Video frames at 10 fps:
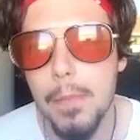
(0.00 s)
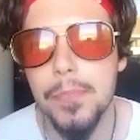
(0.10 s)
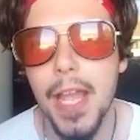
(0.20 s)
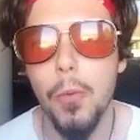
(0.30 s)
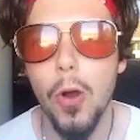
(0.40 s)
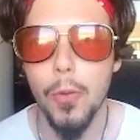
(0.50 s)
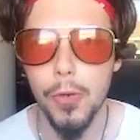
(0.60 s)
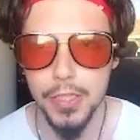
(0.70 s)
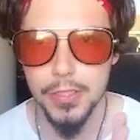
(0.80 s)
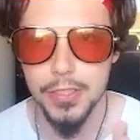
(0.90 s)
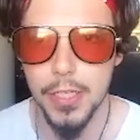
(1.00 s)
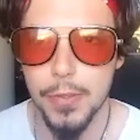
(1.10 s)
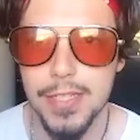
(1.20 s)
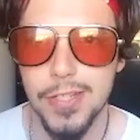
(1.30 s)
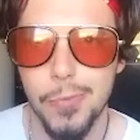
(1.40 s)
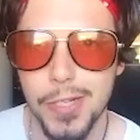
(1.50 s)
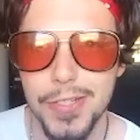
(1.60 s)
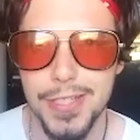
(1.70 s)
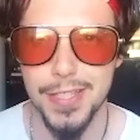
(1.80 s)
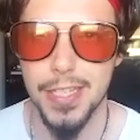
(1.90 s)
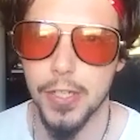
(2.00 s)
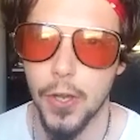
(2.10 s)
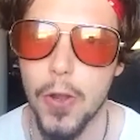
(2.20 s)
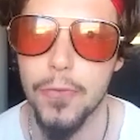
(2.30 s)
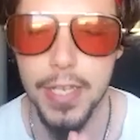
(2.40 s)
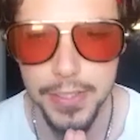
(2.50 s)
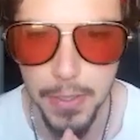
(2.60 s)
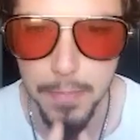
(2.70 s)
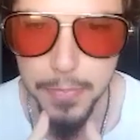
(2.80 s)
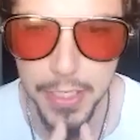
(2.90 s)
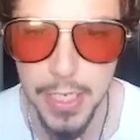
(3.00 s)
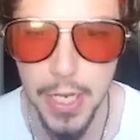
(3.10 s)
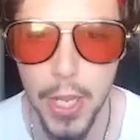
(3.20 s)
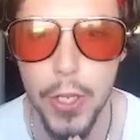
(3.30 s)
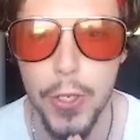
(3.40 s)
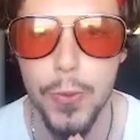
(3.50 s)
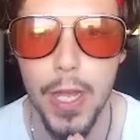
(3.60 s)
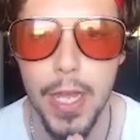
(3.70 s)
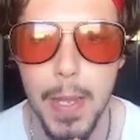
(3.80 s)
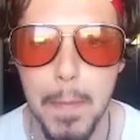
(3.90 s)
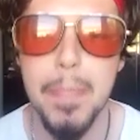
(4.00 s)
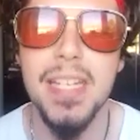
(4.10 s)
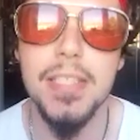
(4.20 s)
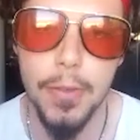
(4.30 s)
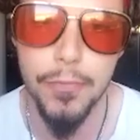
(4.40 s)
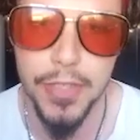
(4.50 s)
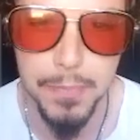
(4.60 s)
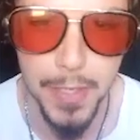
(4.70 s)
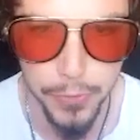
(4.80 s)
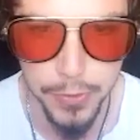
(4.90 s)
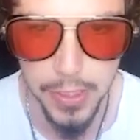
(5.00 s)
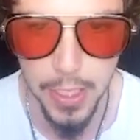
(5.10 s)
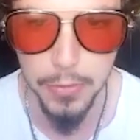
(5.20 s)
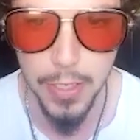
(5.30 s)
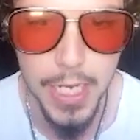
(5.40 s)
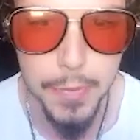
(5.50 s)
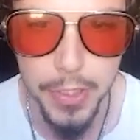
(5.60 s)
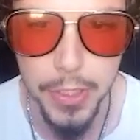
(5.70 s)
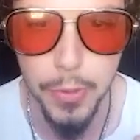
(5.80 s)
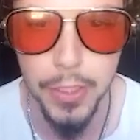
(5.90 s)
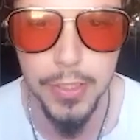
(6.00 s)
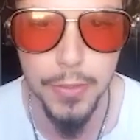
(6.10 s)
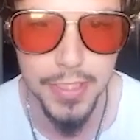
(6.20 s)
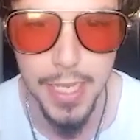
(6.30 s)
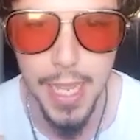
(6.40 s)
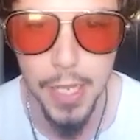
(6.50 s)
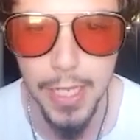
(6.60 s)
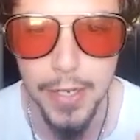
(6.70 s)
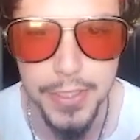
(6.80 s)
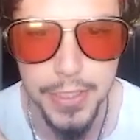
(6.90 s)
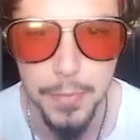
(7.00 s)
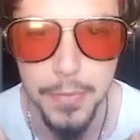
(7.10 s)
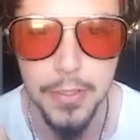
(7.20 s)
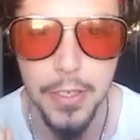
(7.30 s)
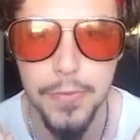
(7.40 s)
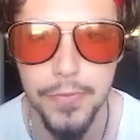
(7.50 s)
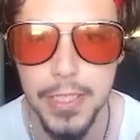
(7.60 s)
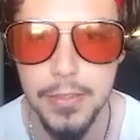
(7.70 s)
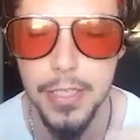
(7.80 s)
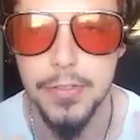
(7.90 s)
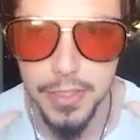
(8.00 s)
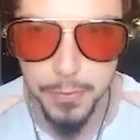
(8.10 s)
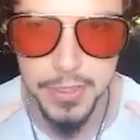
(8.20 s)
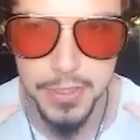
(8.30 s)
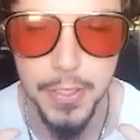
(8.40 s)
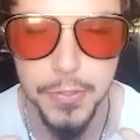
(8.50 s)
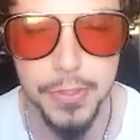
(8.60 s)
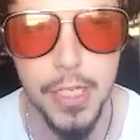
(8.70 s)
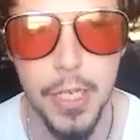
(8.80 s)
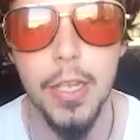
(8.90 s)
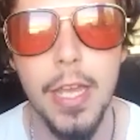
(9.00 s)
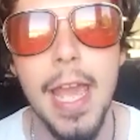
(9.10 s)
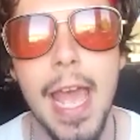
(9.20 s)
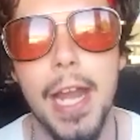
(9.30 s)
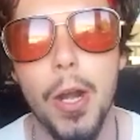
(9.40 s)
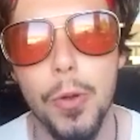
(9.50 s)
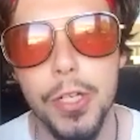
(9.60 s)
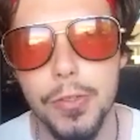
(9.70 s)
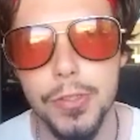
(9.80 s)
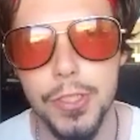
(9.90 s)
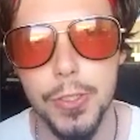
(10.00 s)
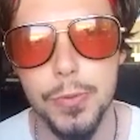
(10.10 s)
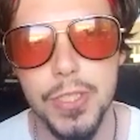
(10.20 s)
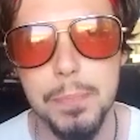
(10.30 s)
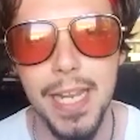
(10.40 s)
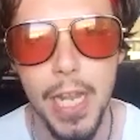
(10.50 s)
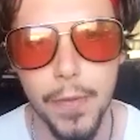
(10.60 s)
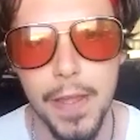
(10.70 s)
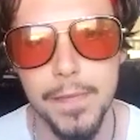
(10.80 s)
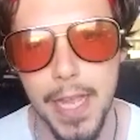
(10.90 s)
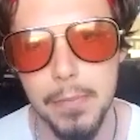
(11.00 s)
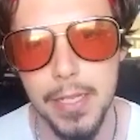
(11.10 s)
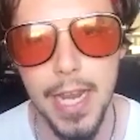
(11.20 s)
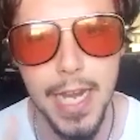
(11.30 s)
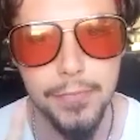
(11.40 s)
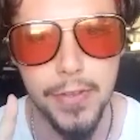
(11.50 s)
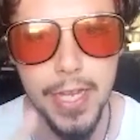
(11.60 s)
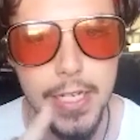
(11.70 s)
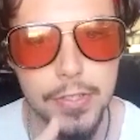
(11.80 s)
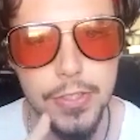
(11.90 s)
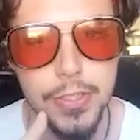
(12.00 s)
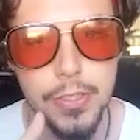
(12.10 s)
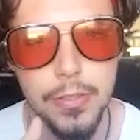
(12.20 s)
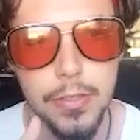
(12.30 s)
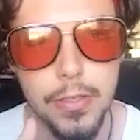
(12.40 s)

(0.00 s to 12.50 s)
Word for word: Um, now, what I want you to do is I want you to think of somebody who uh, means something special to you. Anybody you want, don't say it out loud. Just someone who think it's someone special to you, and I want you to spell out their name, and for each